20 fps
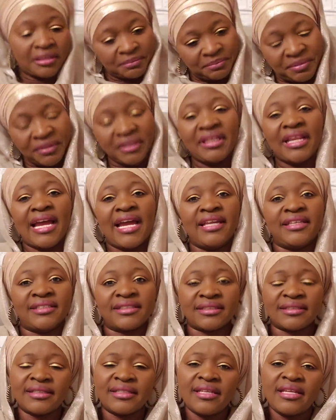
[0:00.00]
Be
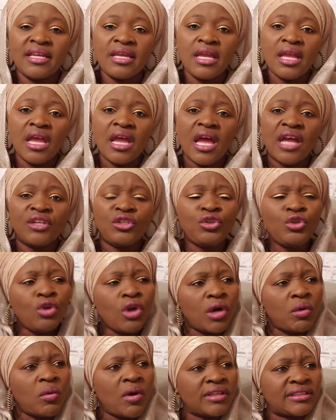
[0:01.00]
nice. You
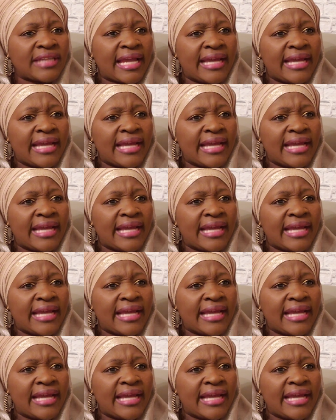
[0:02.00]
know what?